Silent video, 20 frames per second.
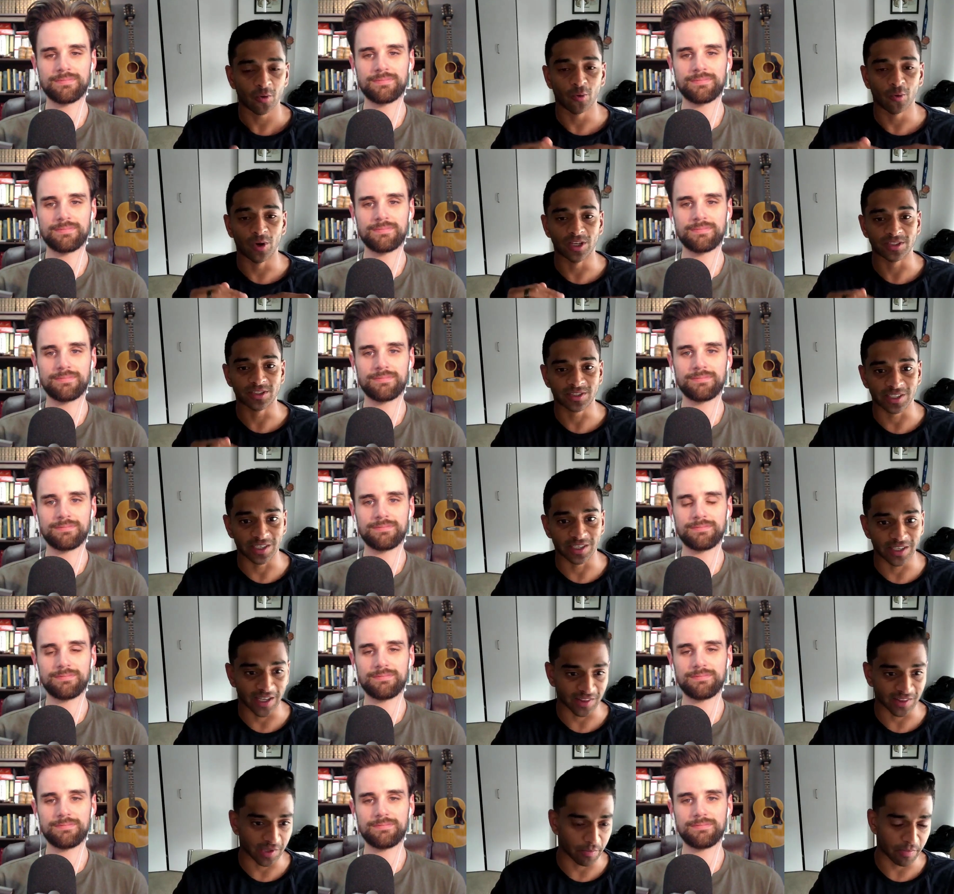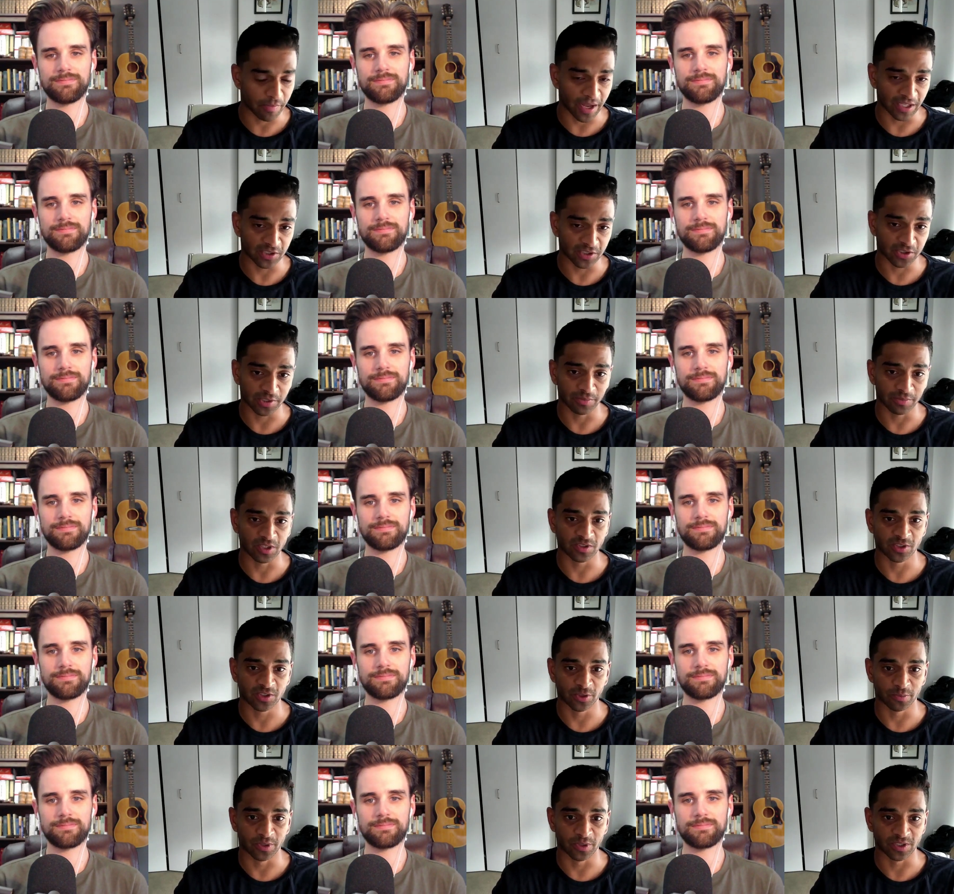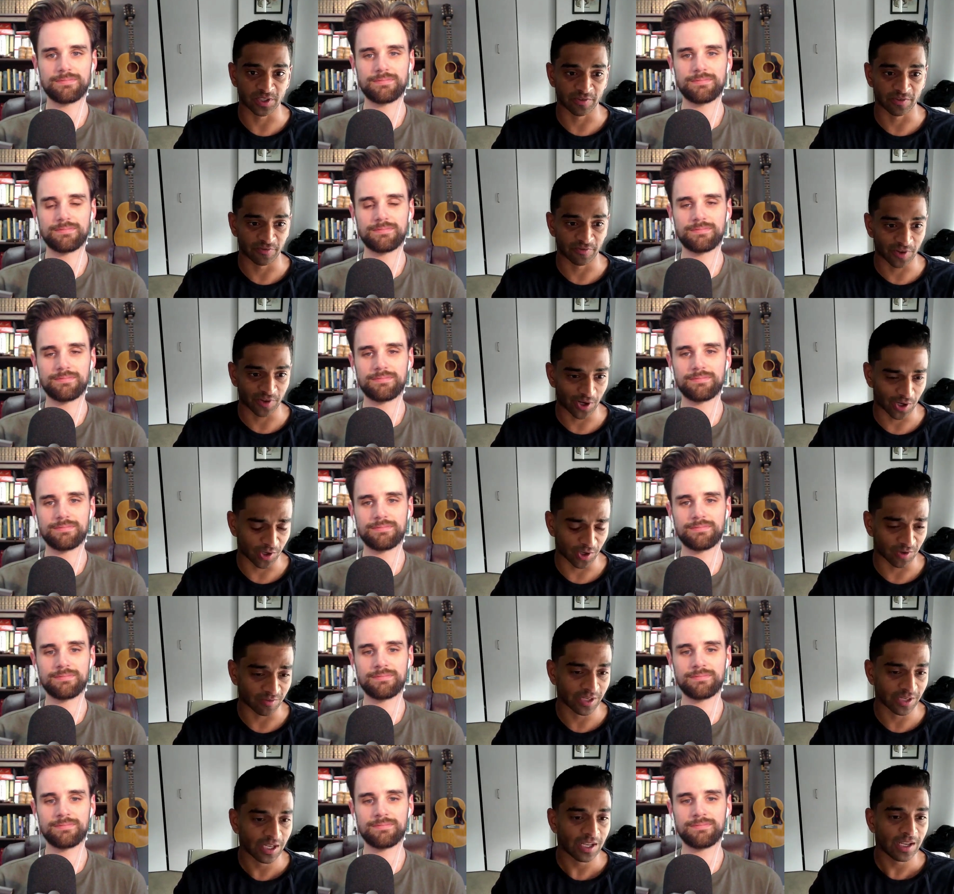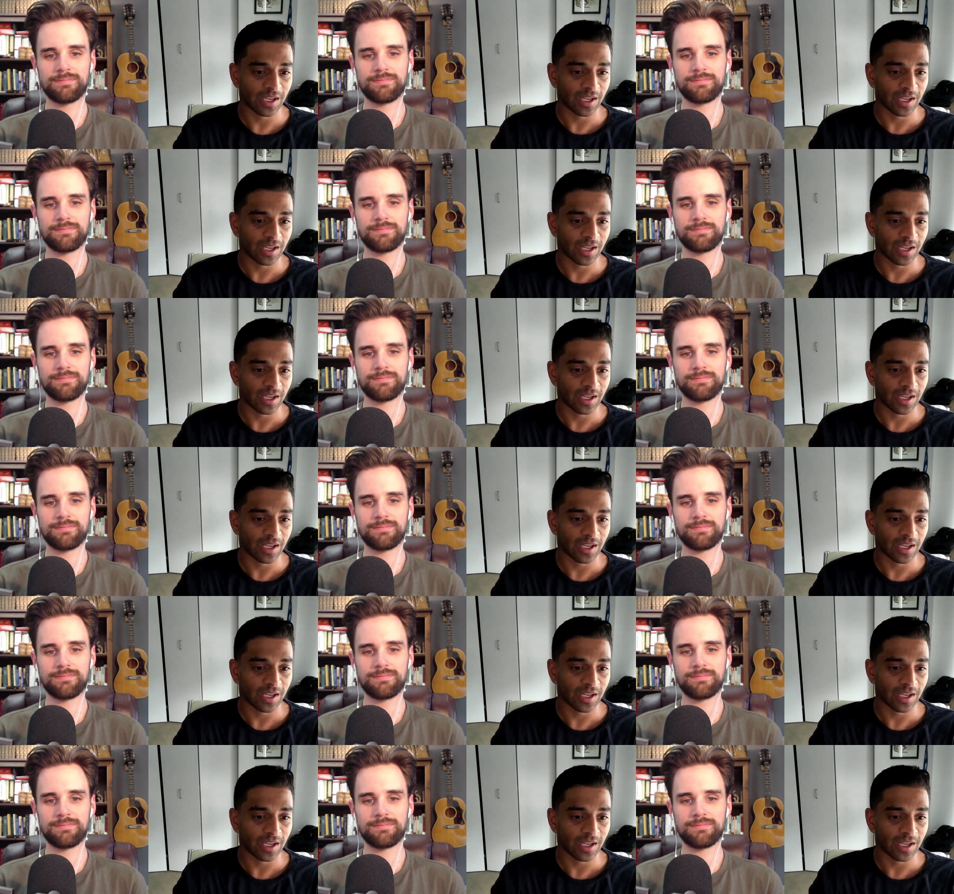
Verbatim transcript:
Speaker 1: was to get the mainstream consumers involved.